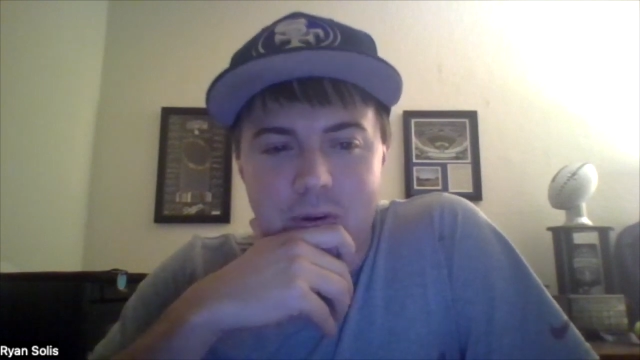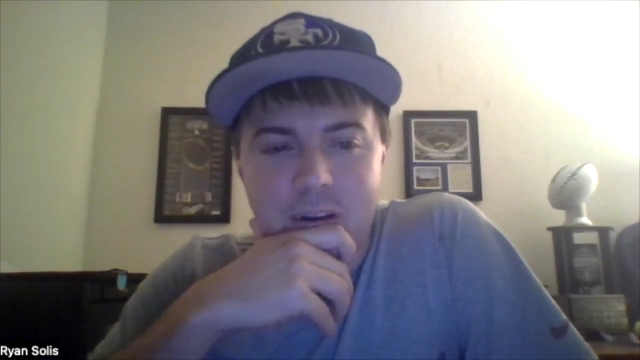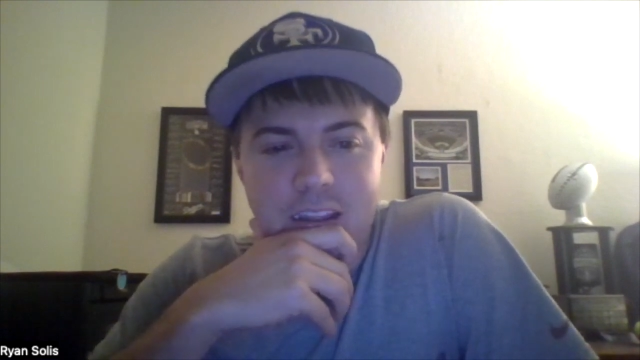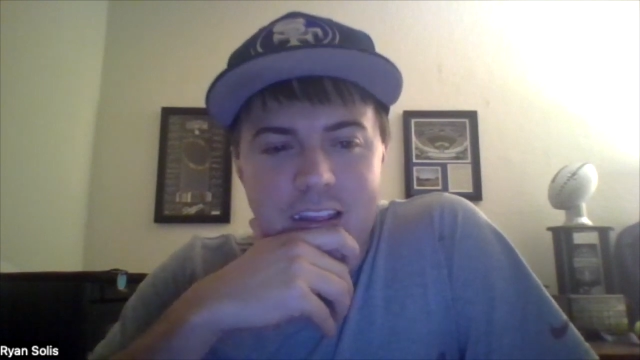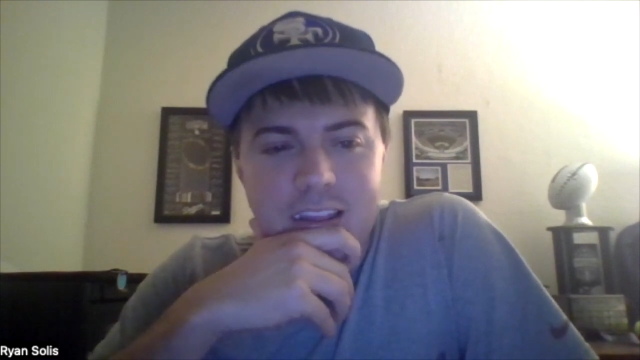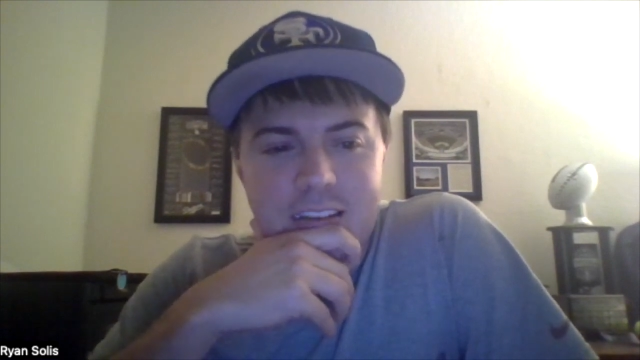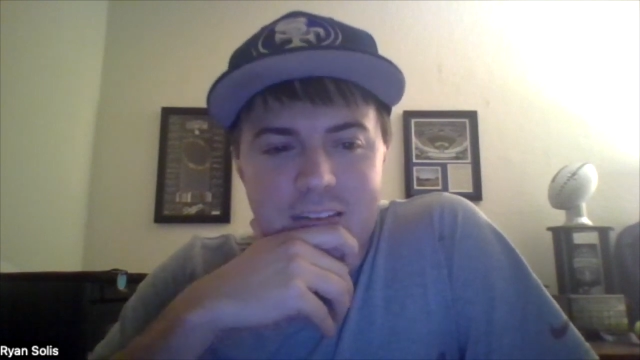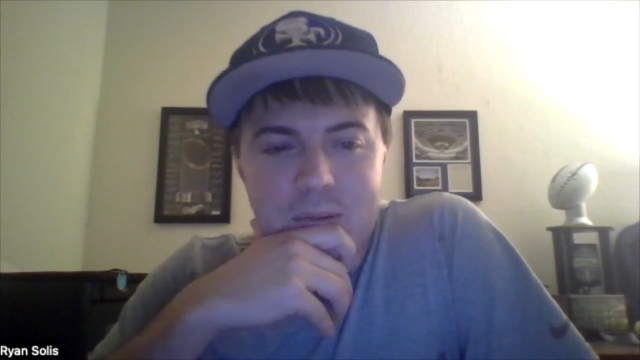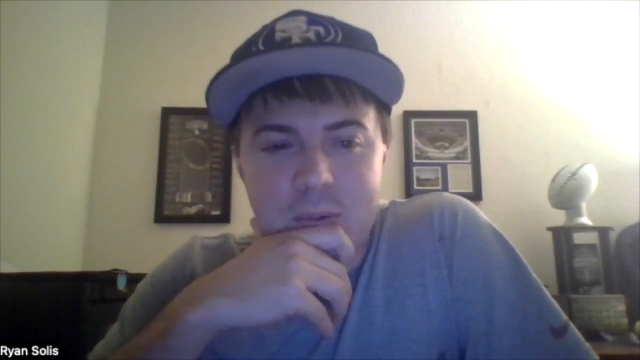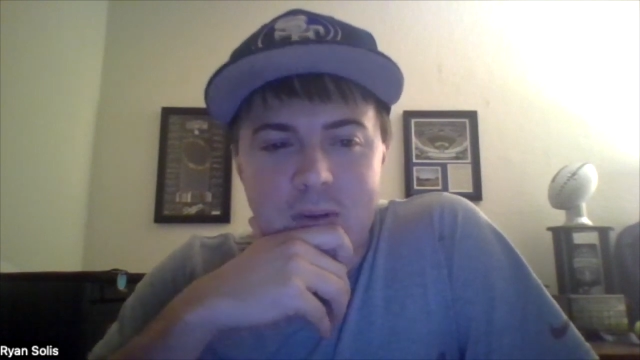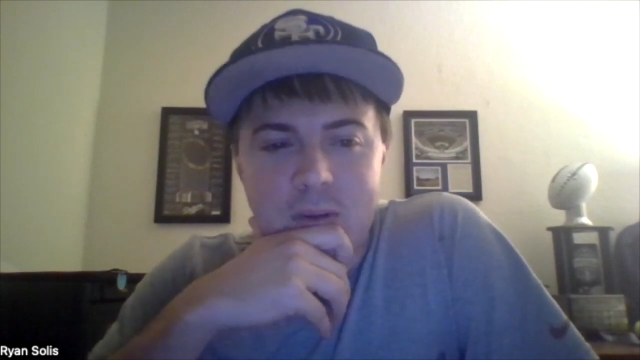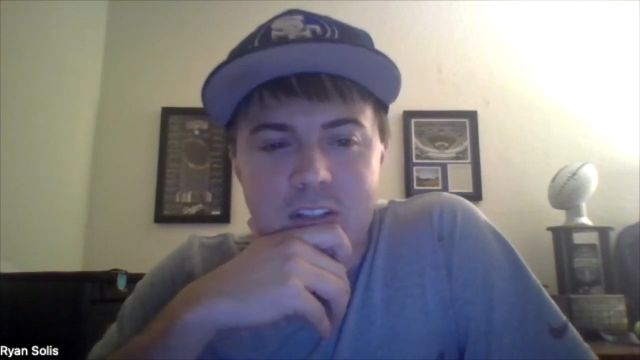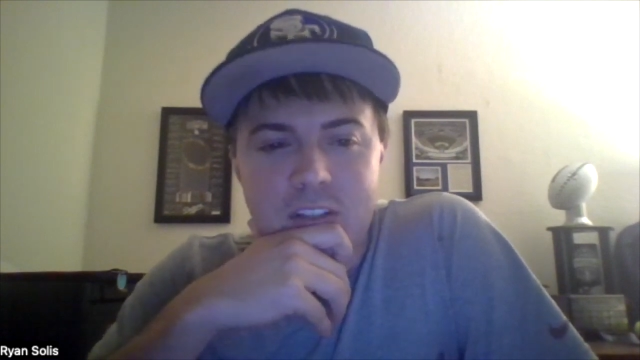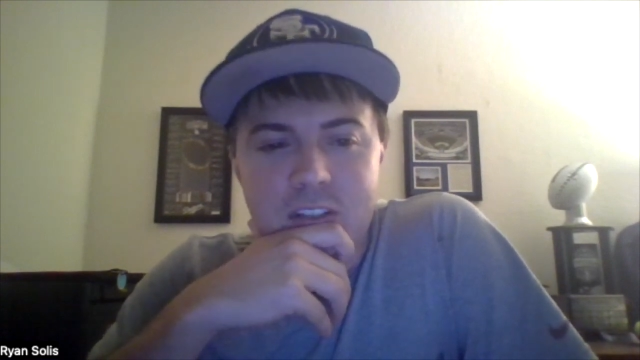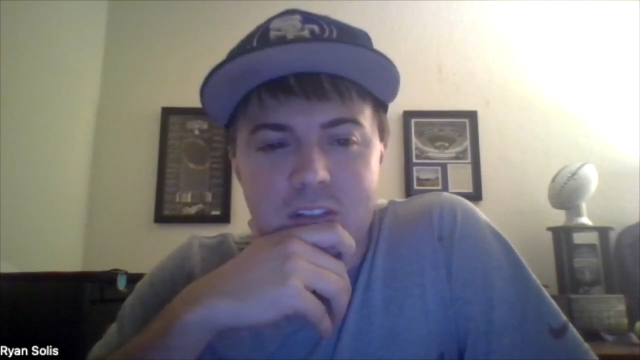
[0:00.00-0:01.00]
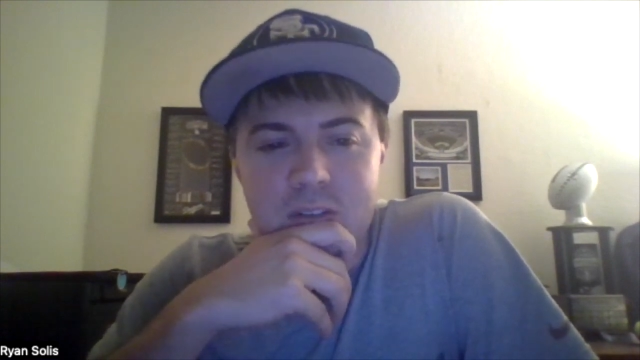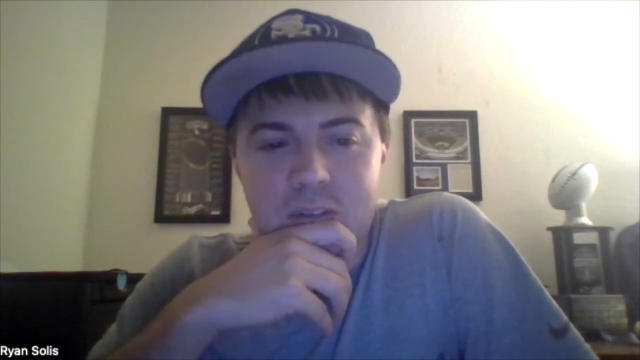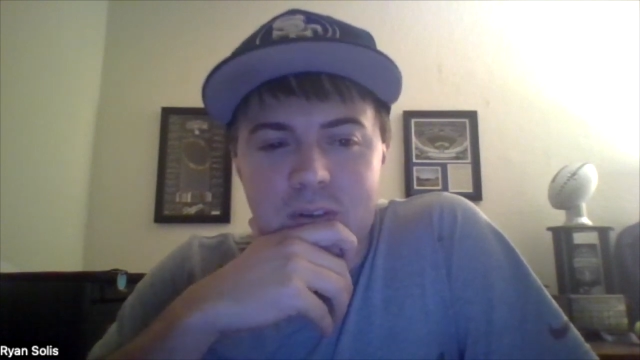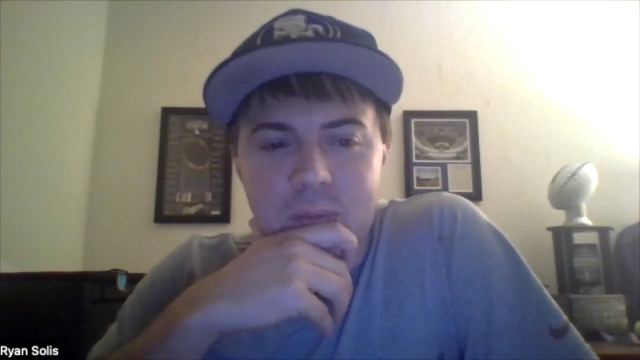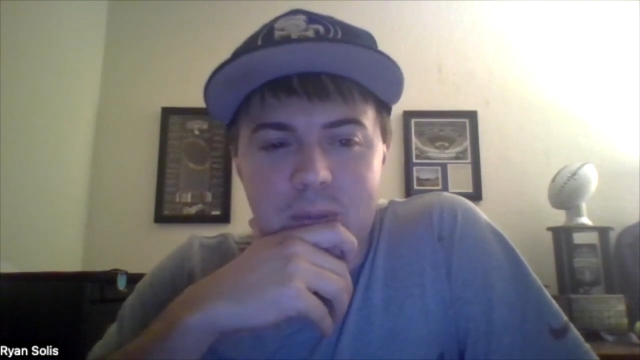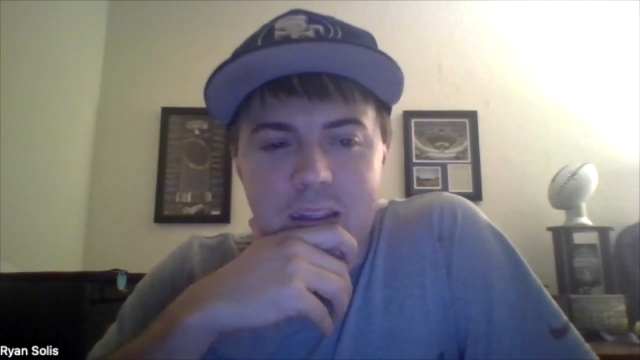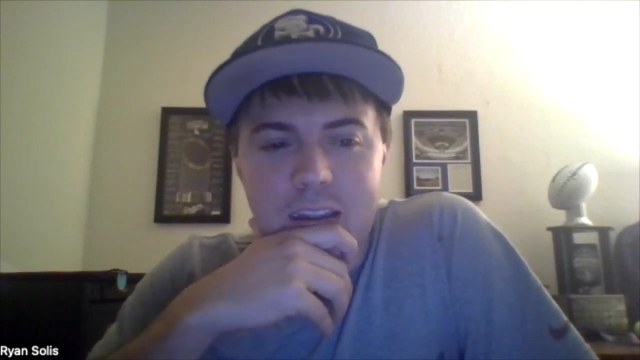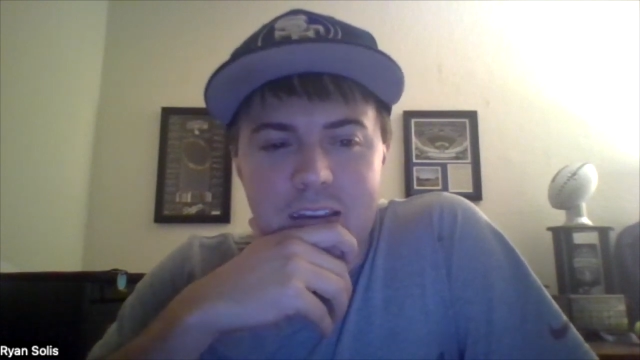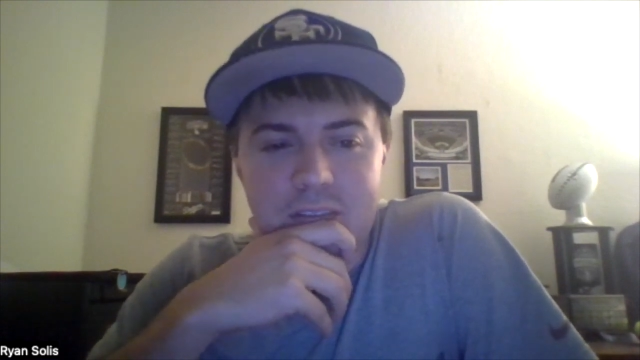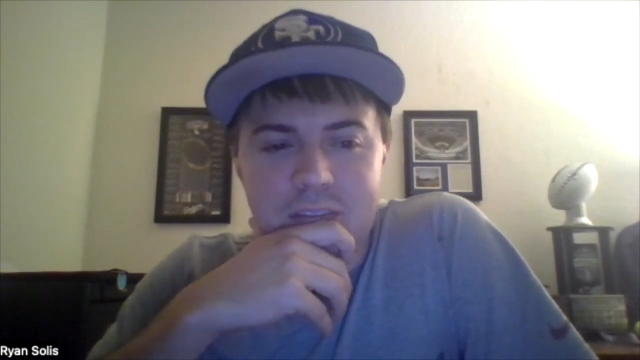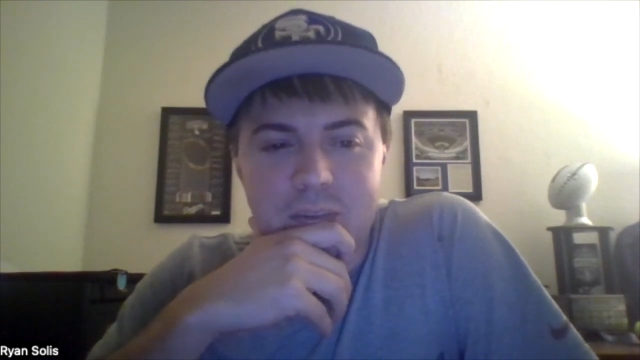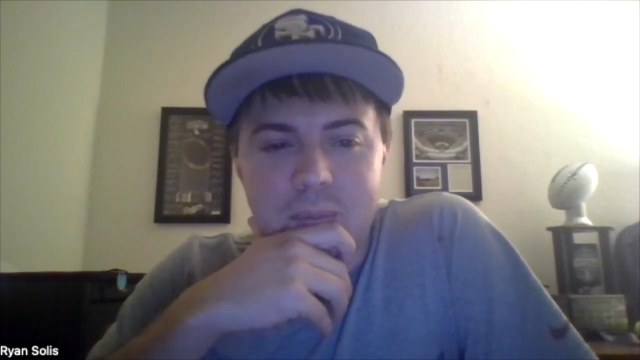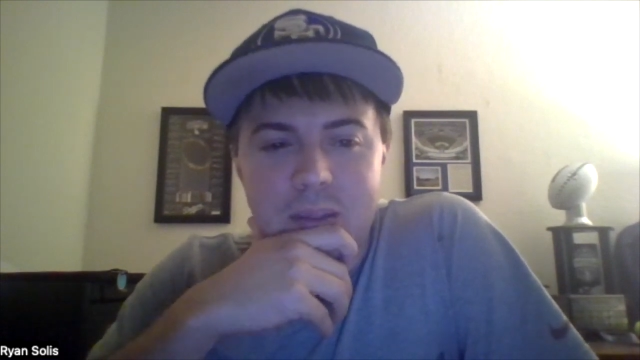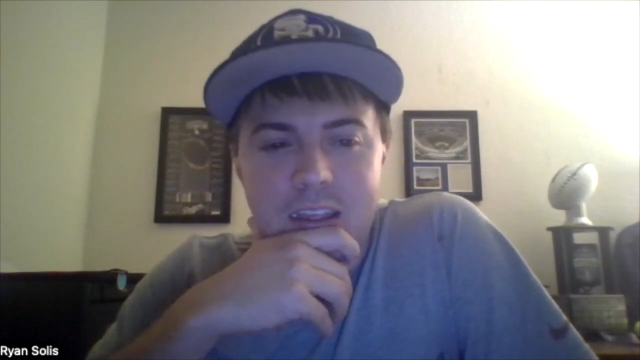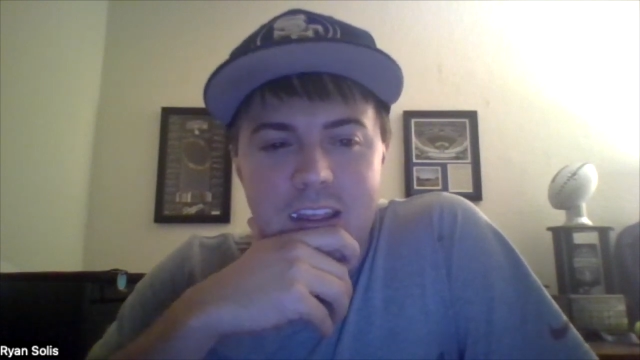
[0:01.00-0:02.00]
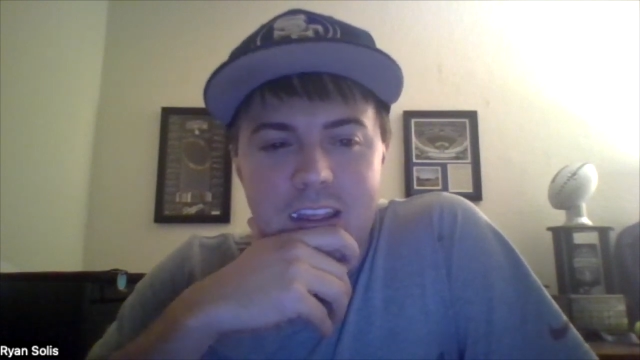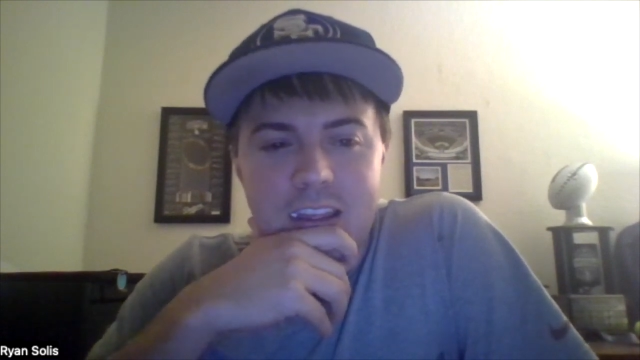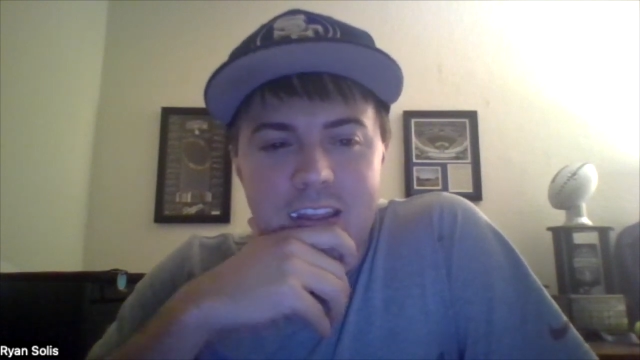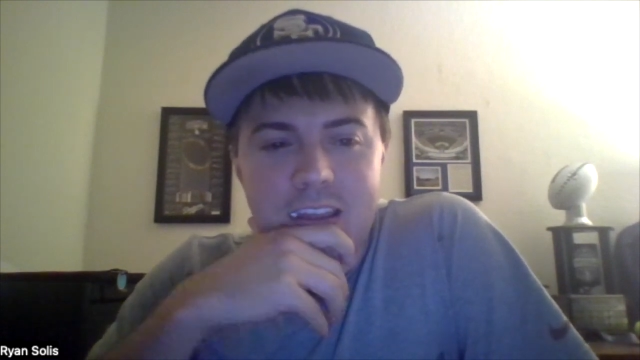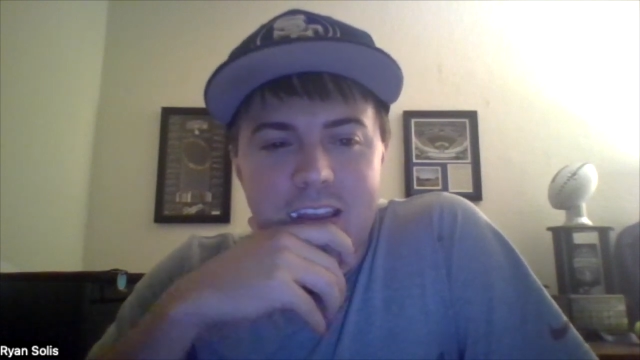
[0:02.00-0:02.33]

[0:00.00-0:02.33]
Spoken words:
easy one too. I mean, for me,